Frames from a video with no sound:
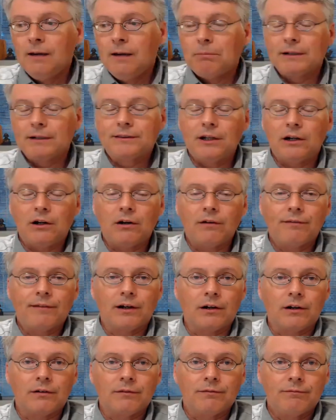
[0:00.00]
But
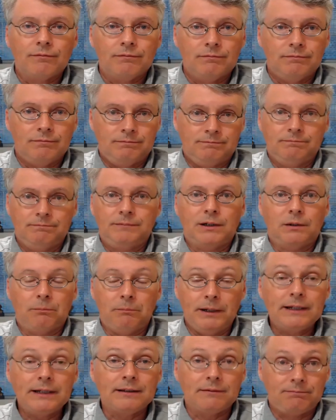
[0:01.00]
their
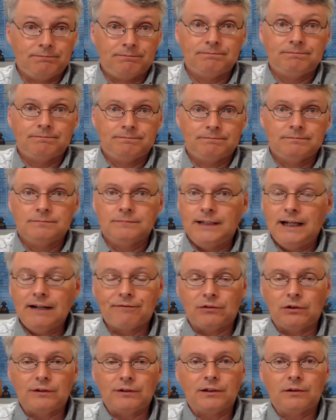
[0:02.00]
big
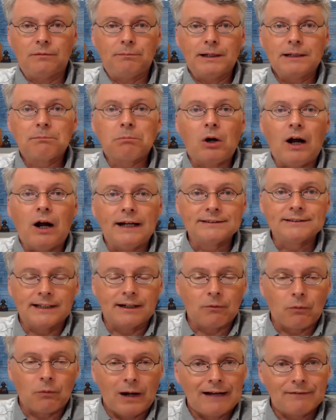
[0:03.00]
effort, their big prize
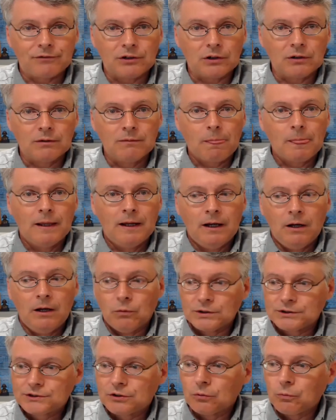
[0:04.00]
they were after,
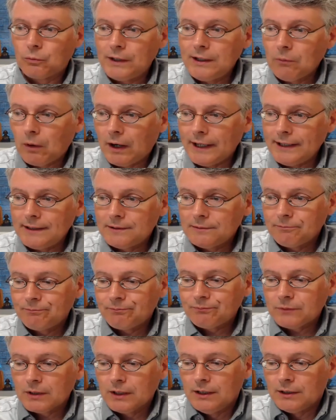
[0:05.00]
was to rewrite
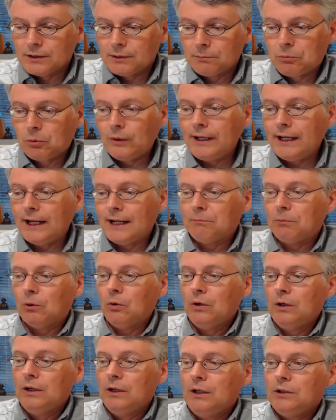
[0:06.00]
the
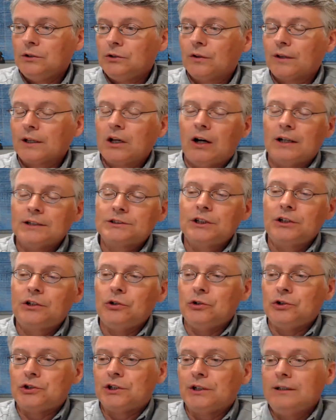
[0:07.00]
preamble to the
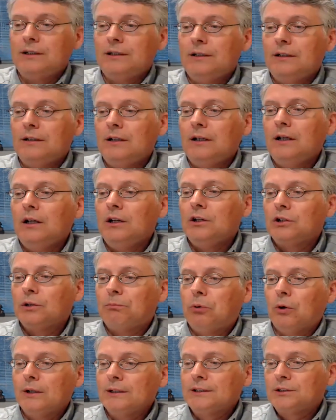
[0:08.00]
Constitution to
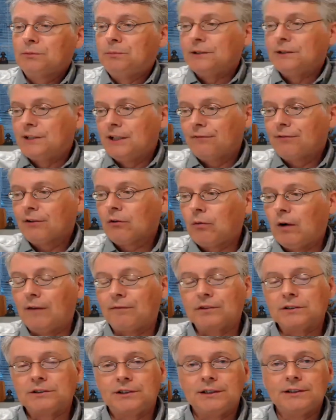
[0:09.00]
put specific
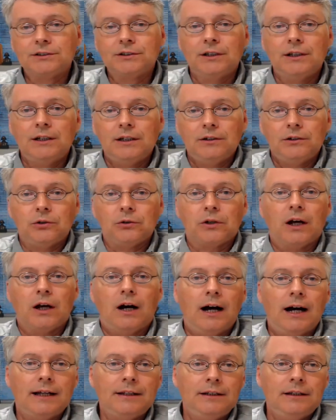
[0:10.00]
references to
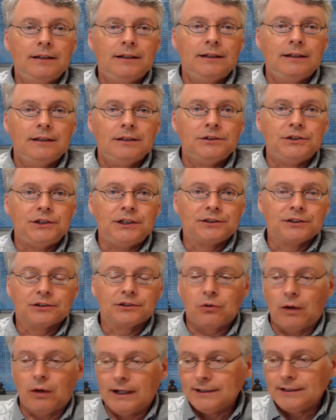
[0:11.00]
God, Jesus
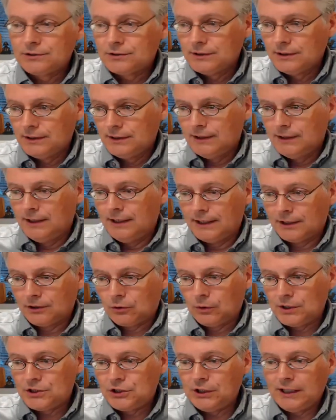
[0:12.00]
Christ, and
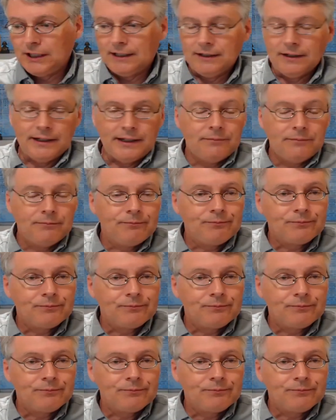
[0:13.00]
Christianity.